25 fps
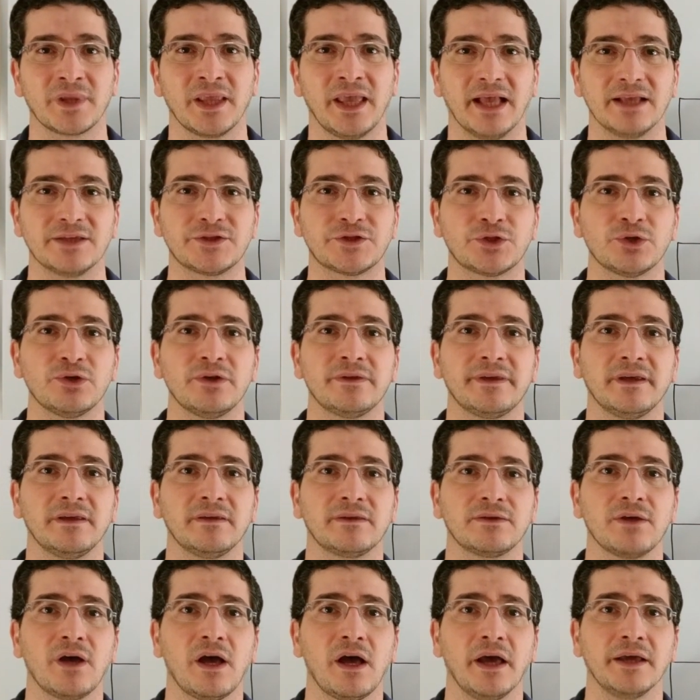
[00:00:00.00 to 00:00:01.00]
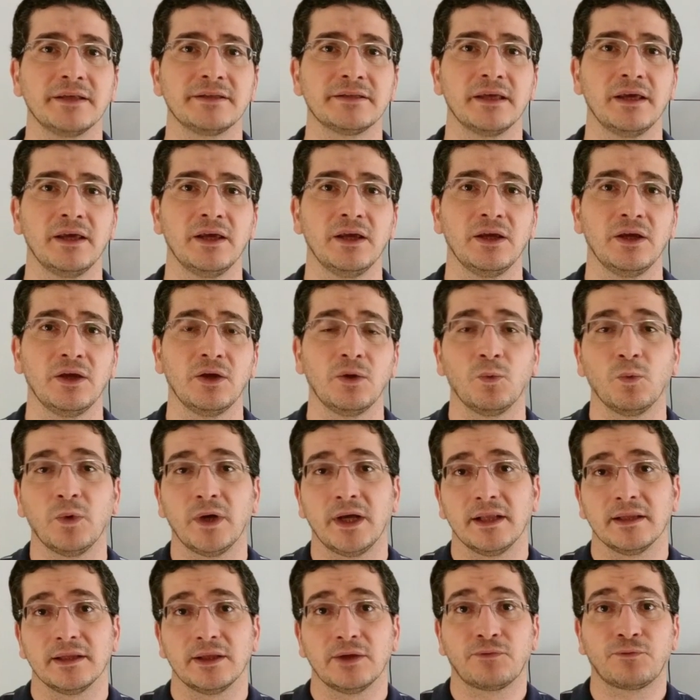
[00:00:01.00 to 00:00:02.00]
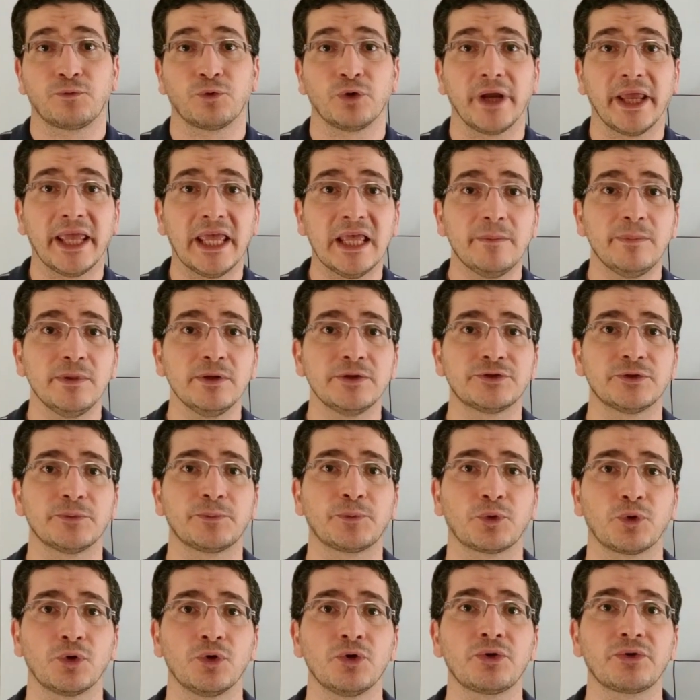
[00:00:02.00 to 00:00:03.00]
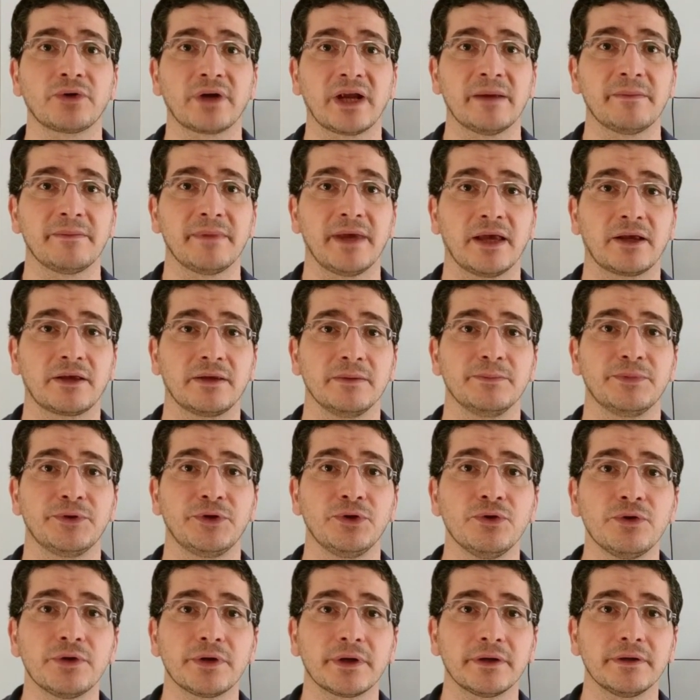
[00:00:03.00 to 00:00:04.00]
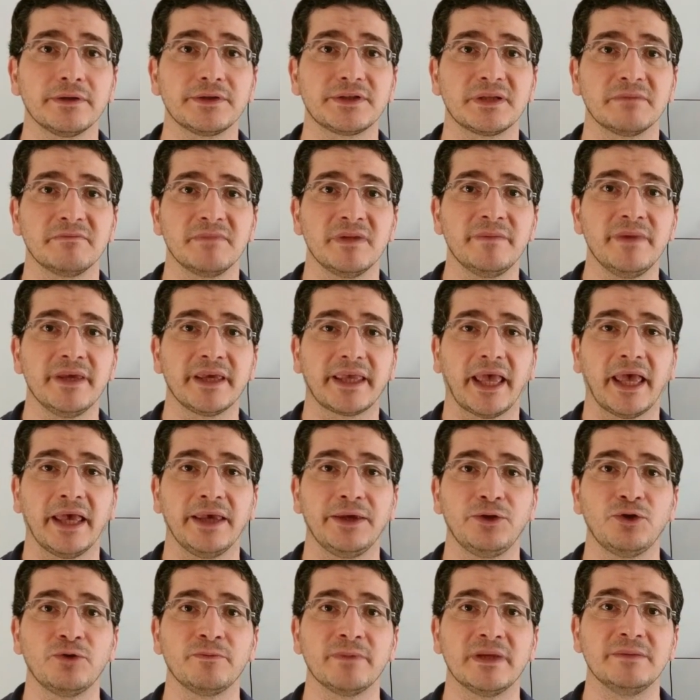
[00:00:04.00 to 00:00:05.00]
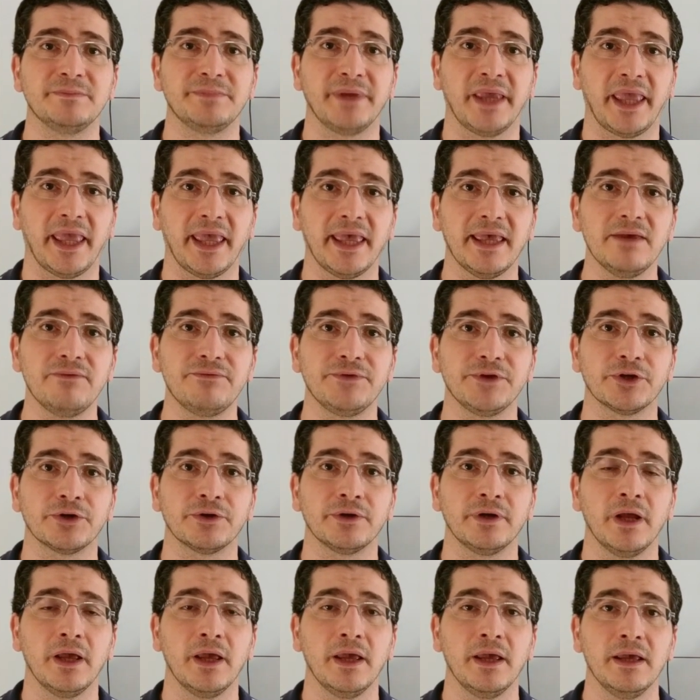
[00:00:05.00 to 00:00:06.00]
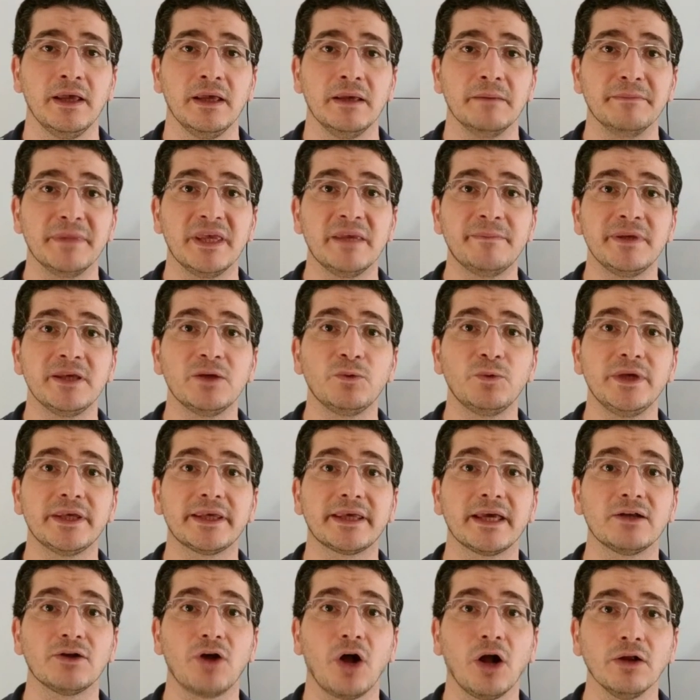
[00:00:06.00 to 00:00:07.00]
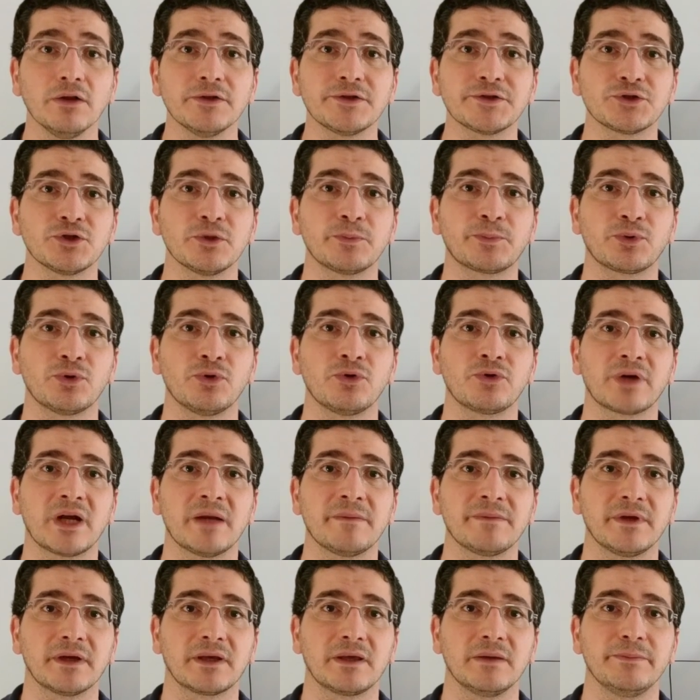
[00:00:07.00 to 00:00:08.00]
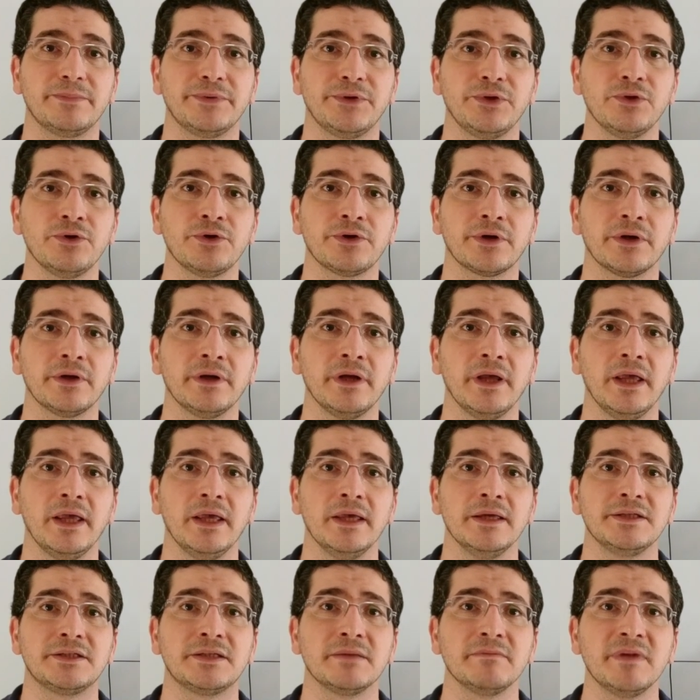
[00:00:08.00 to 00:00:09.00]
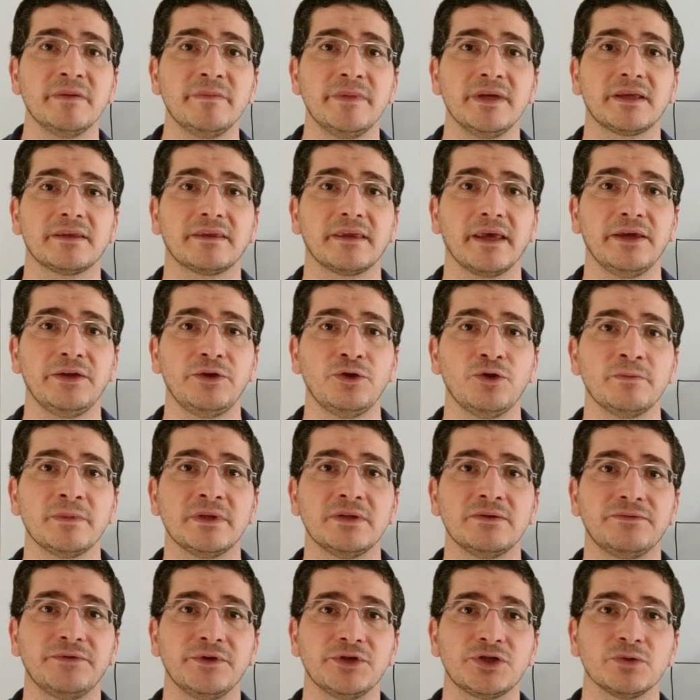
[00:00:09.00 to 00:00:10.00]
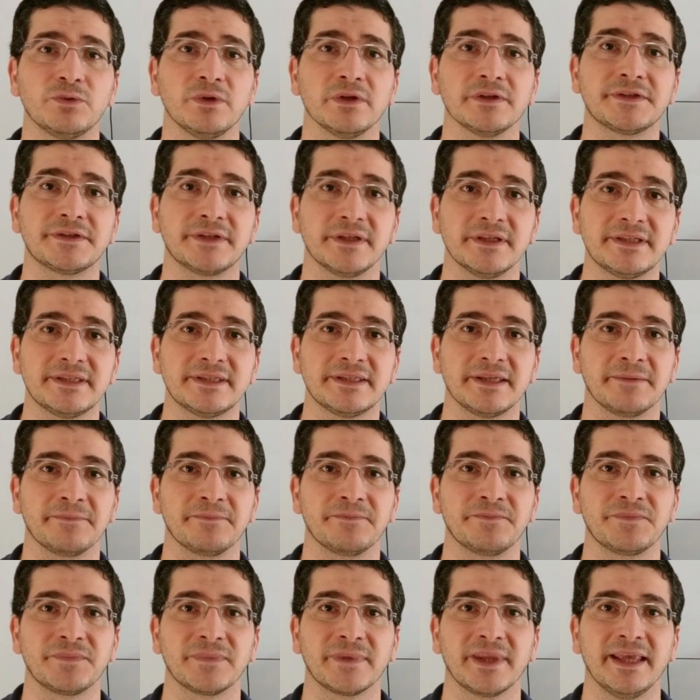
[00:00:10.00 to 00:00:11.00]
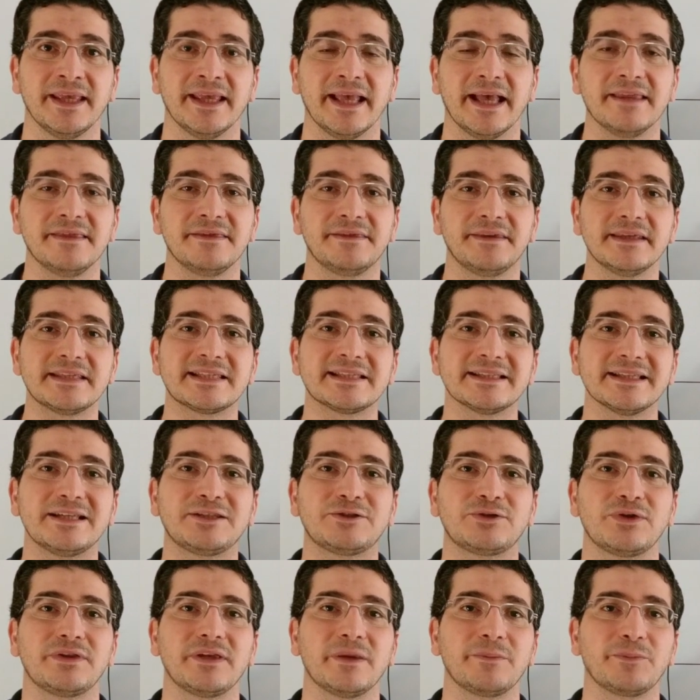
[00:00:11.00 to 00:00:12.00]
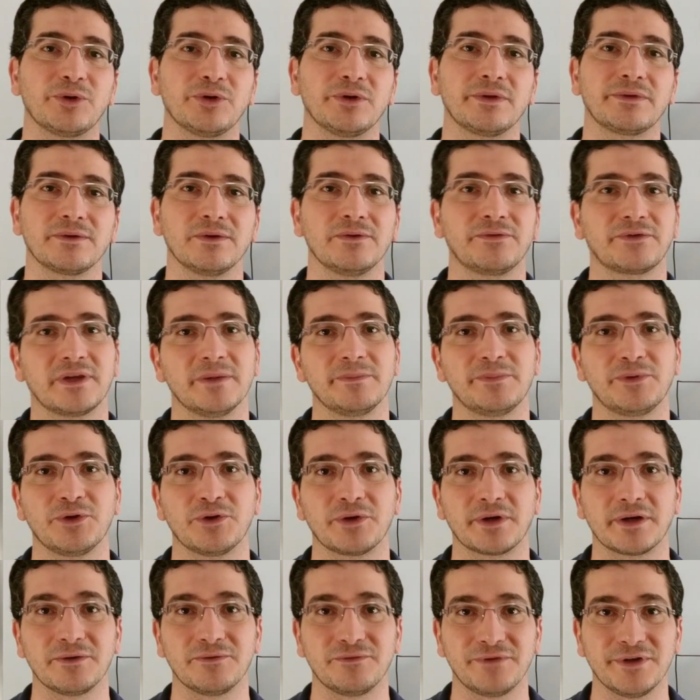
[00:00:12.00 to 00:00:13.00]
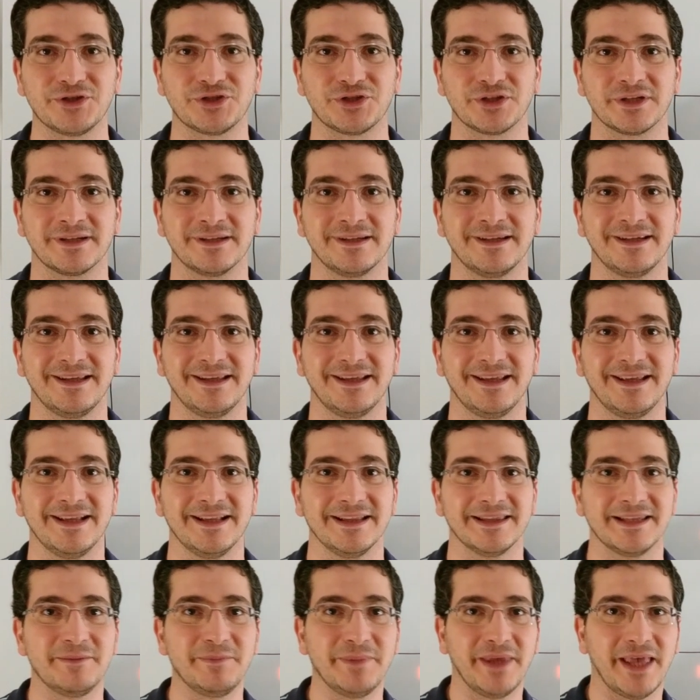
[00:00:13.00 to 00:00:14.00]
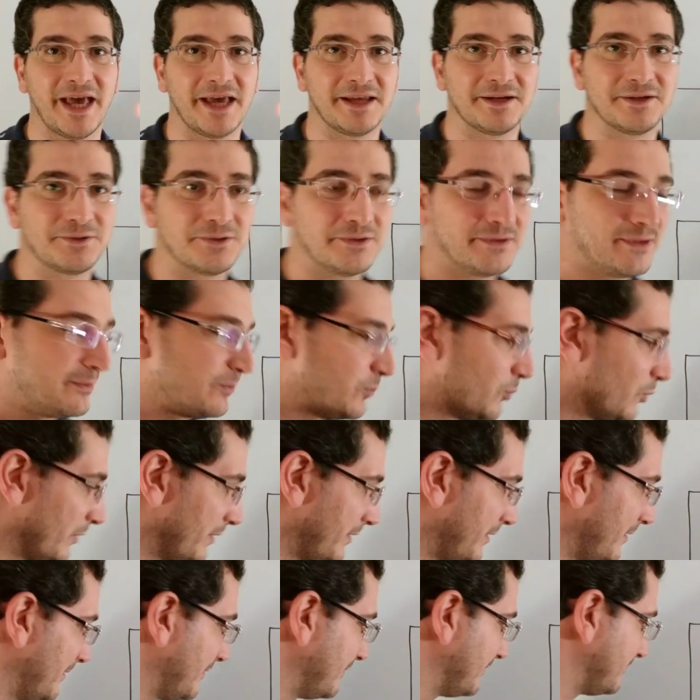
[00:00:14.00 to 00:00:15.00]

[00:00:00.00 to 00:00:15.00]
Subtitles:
And so they thought, well, if we're able to program a computer to mimic a human behavior, maybe we can also program the computer to mimic the human visual system. And this led to the birth of computer vision. Let me add it to the board.